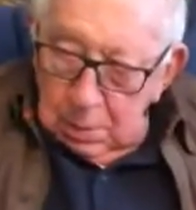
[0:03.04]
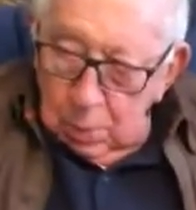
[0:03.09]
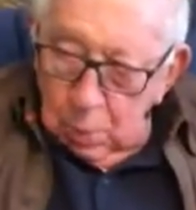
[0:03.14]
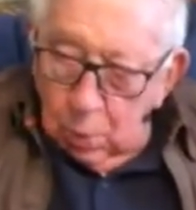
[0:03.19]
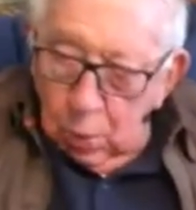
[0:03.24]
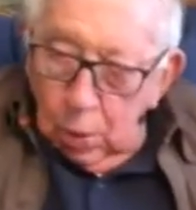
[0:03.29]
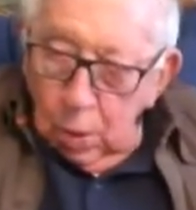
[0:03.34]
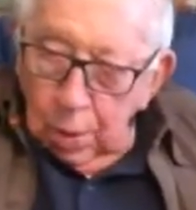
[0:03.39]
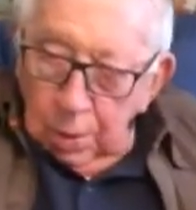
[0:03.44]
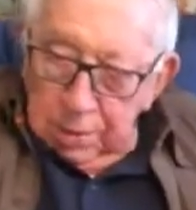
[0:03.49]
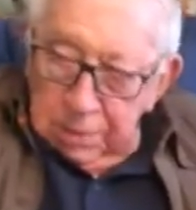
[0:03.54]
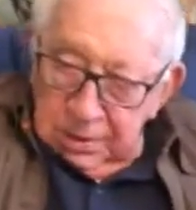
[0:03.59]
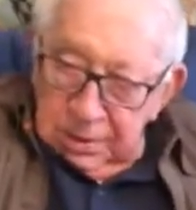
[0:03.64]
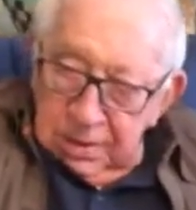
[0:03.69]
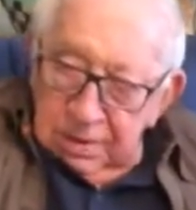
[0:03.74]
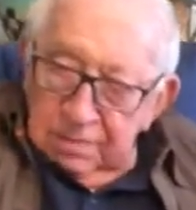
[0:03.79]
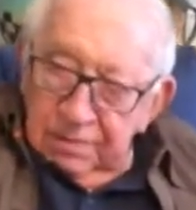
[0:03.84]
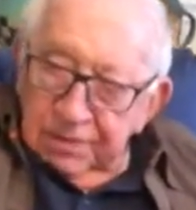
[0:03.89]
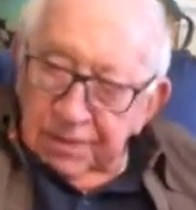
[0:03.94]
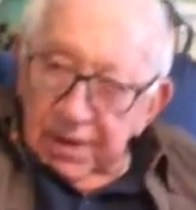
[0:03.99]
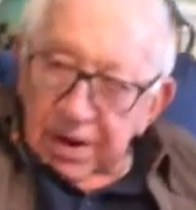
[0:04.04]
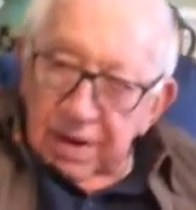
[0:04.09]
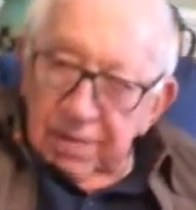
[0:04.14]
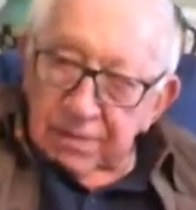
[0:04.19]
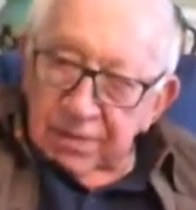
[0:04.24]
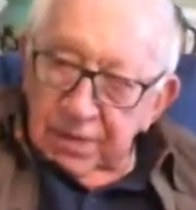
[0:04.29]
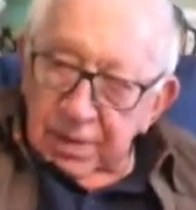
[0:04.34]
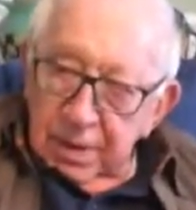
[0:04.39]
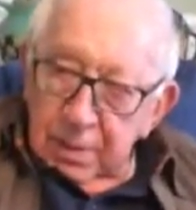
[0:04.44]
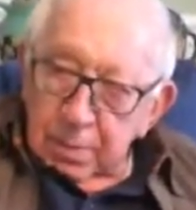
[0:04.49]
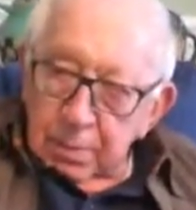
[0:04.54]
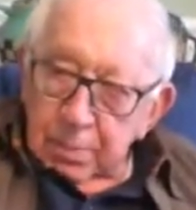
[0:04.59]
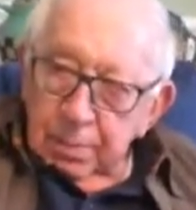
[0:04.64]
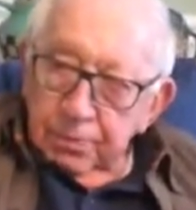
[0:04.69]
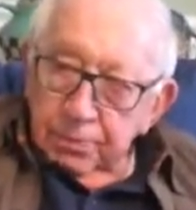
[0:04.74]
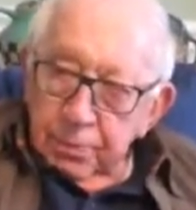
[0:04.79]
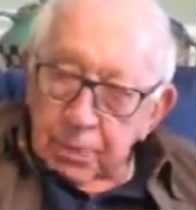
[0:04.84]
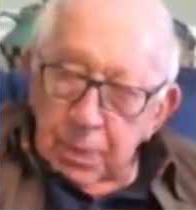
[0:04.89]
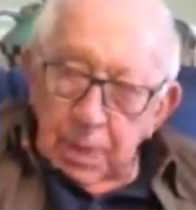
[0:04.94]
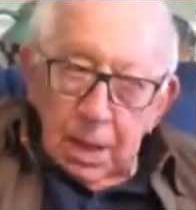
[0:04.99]
walked in front of him
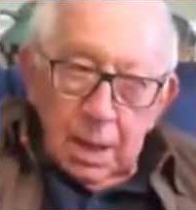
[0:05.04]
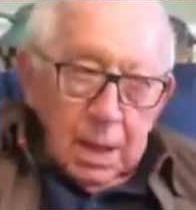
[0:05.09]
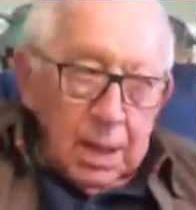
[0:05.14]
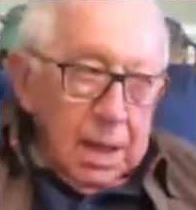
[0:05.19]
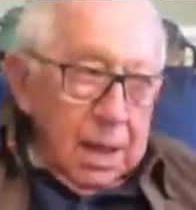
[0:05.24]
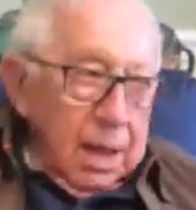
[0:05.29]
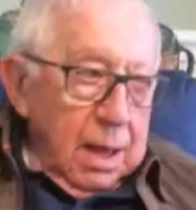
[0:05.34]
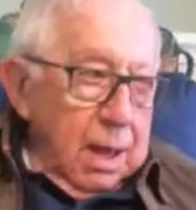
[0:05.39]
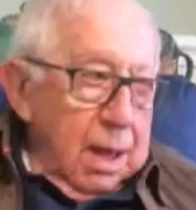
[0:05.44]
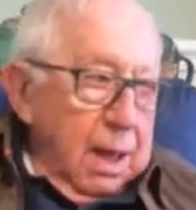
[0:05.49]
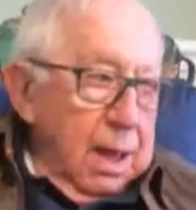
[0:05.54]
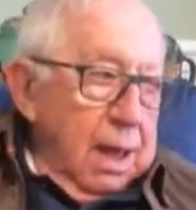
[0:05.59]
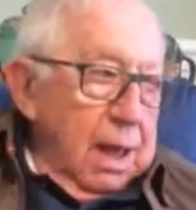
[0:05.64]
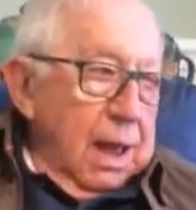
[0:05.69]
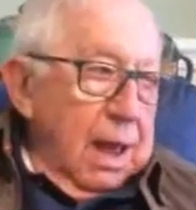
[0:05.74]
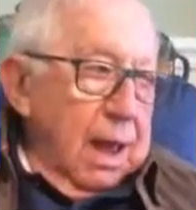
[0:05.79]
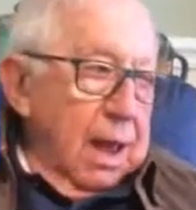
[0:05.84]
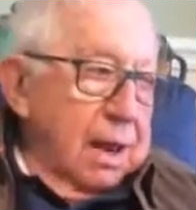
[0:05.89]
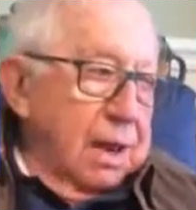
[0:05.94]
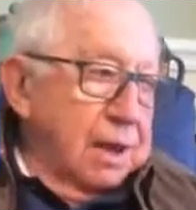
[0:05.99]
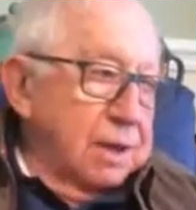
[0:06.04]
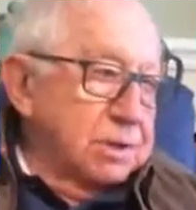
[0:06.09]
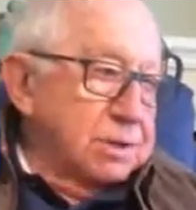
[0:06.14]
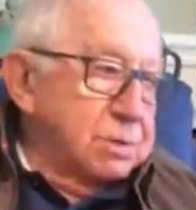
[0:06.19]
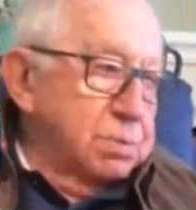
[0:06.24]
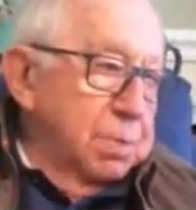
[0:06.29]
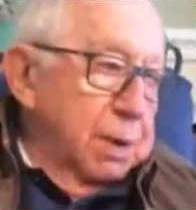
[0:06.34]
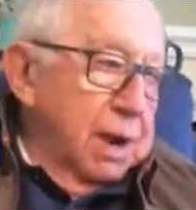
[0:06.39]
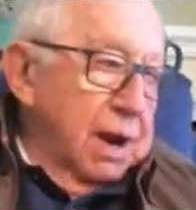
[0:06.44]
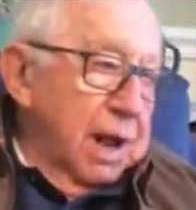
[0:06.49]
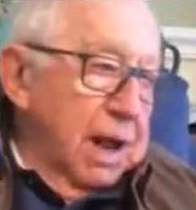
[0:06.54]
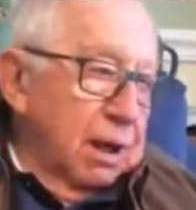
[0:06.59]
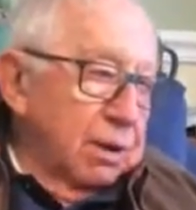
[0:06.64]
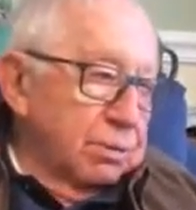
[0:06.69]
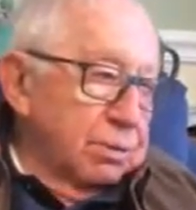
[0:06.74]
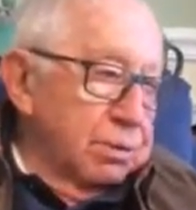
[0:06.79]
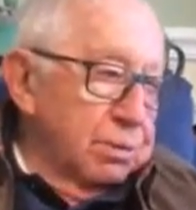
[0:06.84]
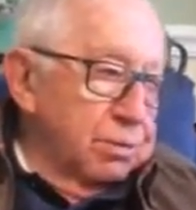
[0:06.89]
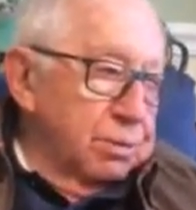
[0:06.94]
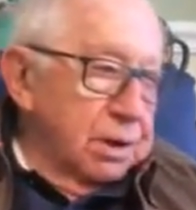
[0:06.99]
and he spit
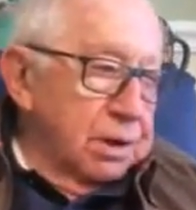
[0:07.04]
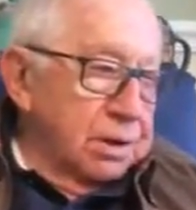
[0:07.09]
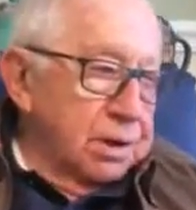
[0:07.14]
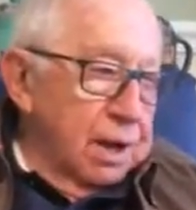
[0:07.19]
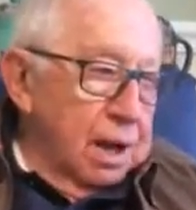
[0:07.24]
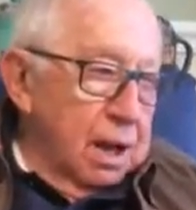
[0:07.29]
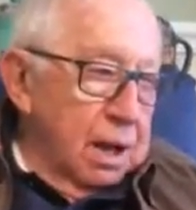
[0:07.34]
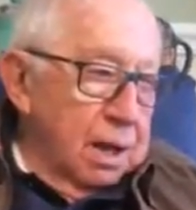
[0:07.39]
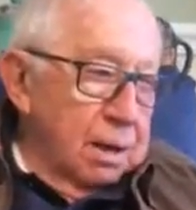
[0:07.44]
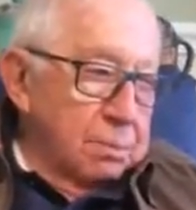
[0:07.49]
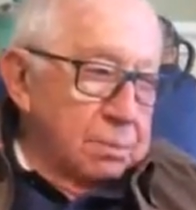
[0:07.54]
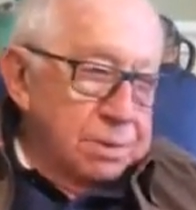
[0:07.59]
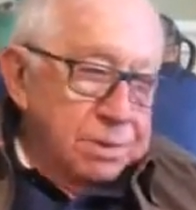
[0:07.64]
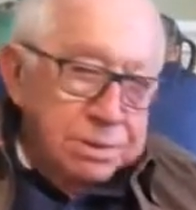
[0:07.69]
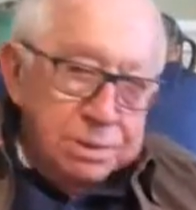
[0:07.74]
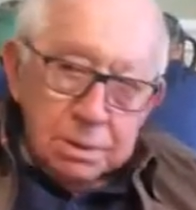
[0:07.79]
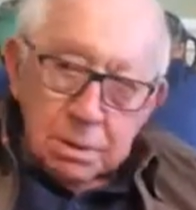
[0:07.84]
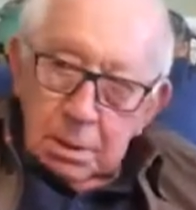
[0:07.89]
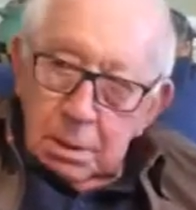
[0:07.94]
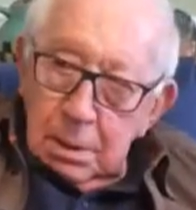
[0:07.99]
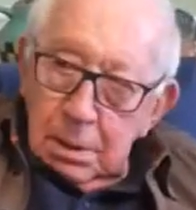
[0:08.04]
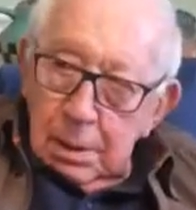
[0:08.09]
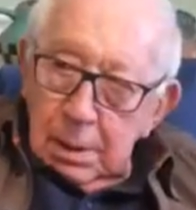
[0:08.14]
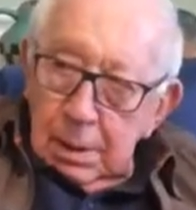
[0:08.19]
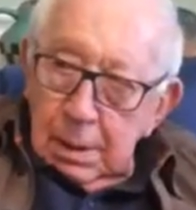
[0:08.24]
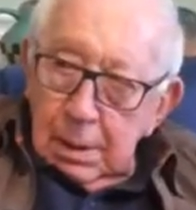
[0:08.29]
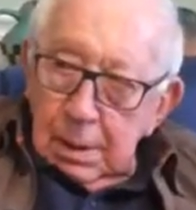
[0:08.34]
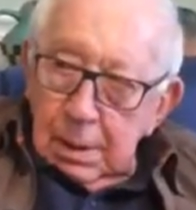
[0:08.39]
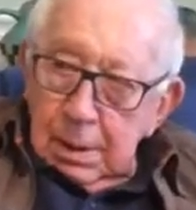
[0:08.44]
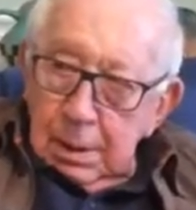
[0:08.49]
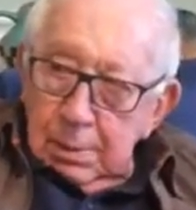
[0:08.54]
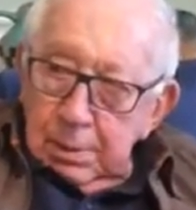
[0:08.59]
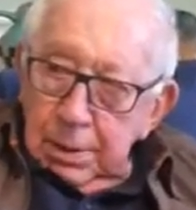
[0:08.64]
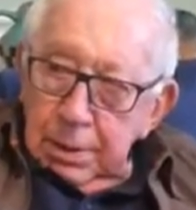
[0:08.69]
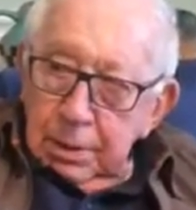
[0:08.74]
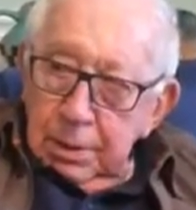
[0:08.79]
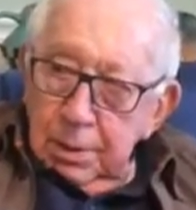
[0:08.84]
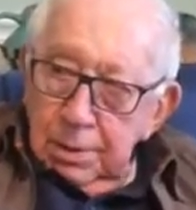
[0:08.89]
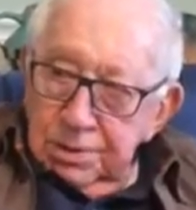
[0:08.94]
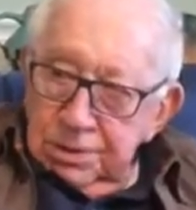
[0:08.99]
out three times
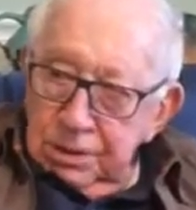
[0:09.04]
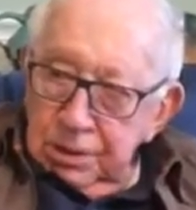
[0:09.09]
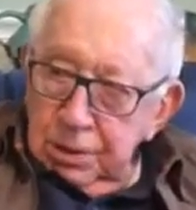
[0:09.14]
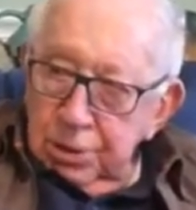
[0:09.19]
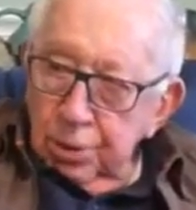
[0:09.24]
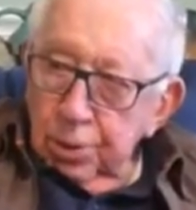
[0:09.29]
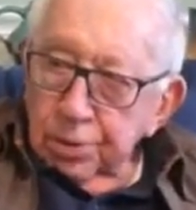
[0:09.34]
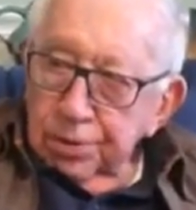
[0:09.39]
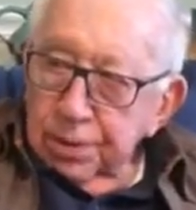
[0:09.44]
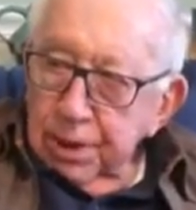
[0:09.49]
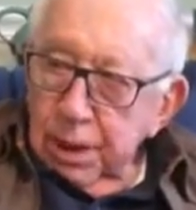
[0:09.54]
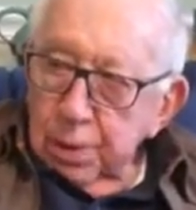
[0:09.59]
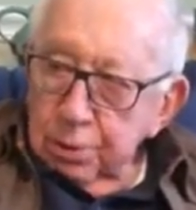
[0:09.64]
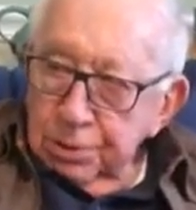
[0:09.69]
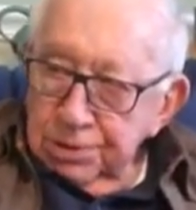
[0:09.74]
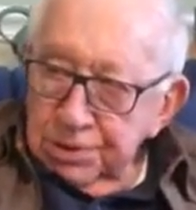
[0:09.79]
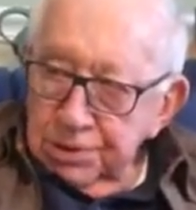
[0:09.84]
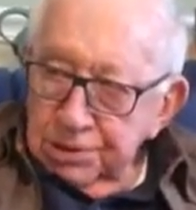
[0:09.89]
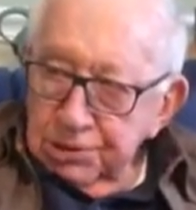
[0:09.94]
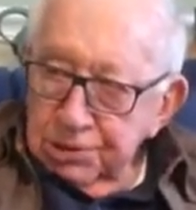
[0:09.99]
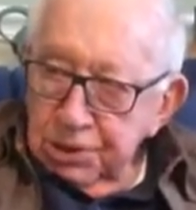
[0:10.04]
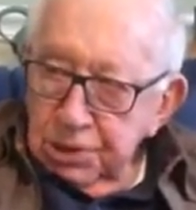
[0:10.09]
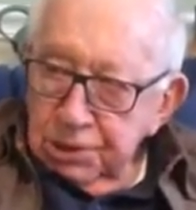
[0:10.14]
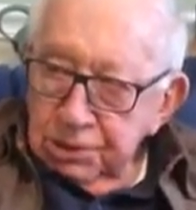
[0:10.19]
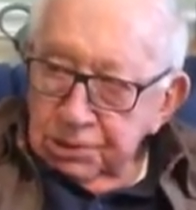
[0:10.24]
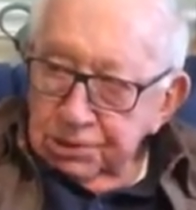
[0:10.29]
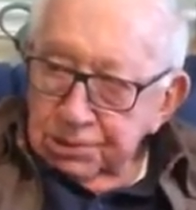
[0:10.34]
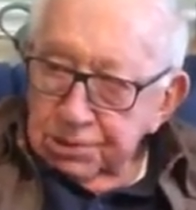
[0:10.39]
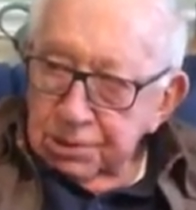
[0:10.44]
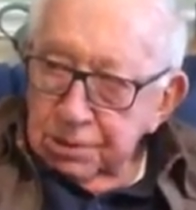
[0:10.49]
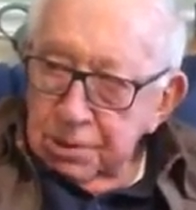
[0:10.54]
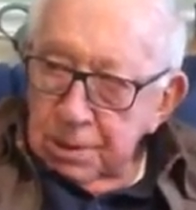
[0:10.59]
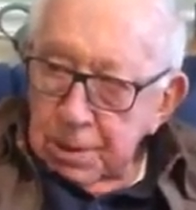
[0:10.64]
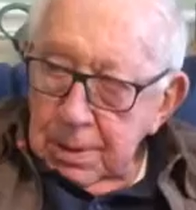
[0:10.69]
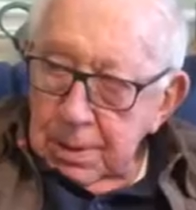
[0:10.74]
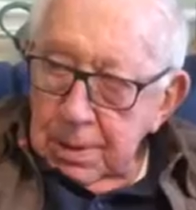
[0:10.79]
because he thought that was a jinx.